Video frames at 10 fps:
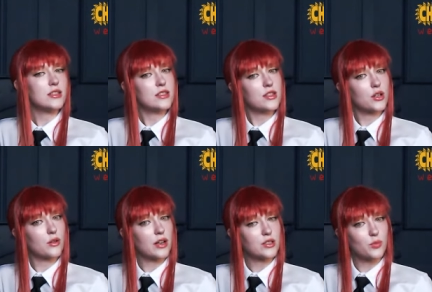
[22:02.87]
is the
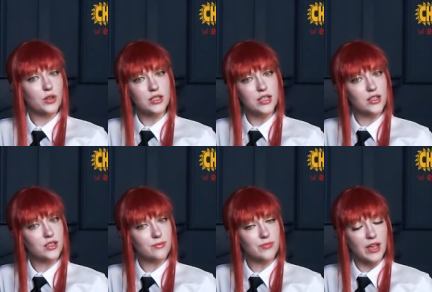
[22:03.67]
correct word
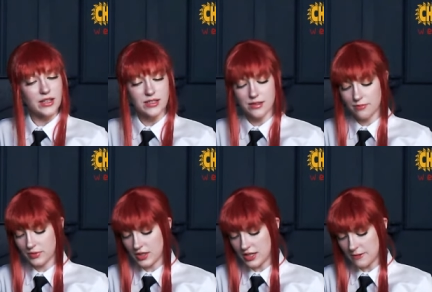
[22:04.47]
here. I
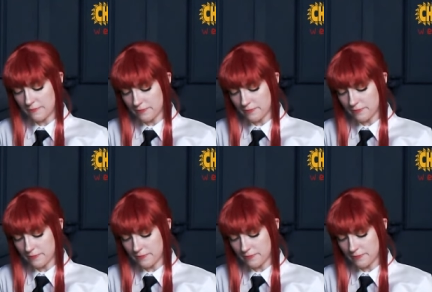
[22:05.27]
simply